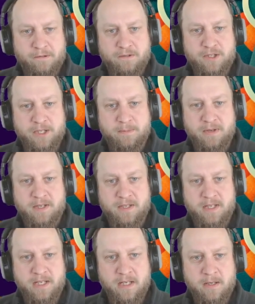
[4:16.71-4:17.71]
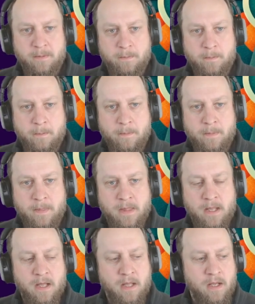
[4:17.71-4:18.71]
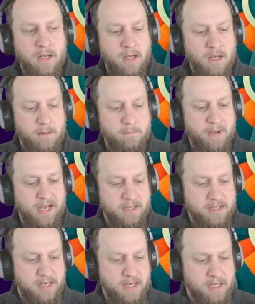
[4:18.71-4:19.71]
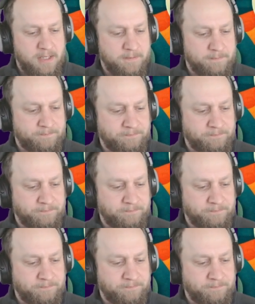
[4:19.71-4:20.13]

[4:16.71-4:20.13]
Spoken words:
GPT. Back then,